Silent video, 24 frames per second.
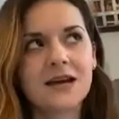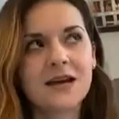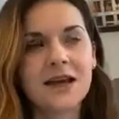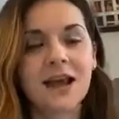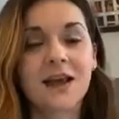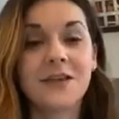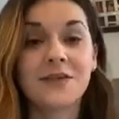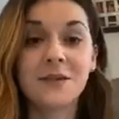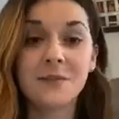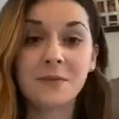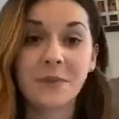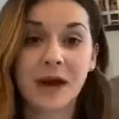
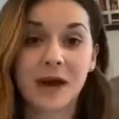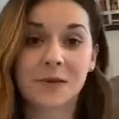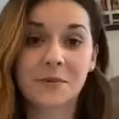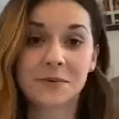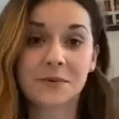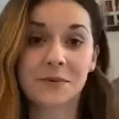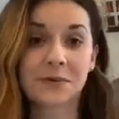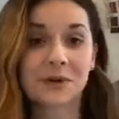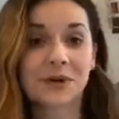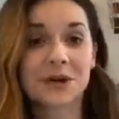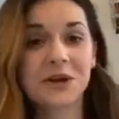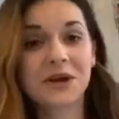in the
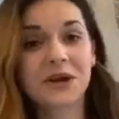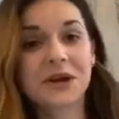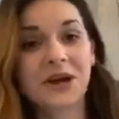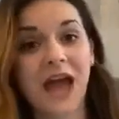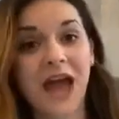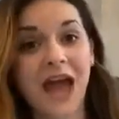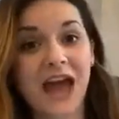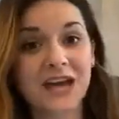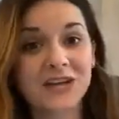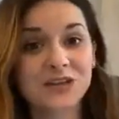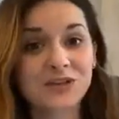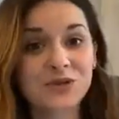Bible.
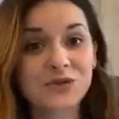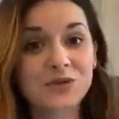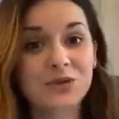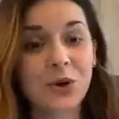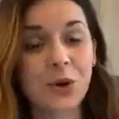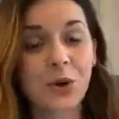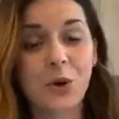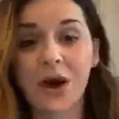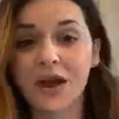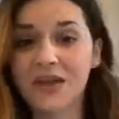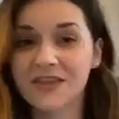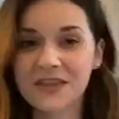As you
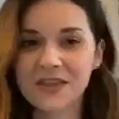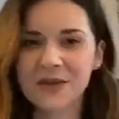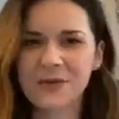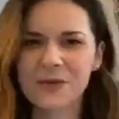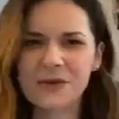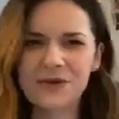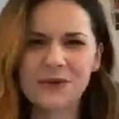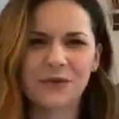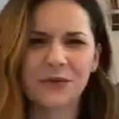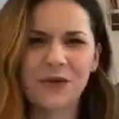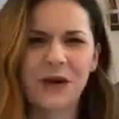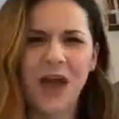know, I think
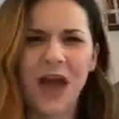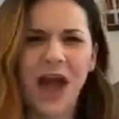we've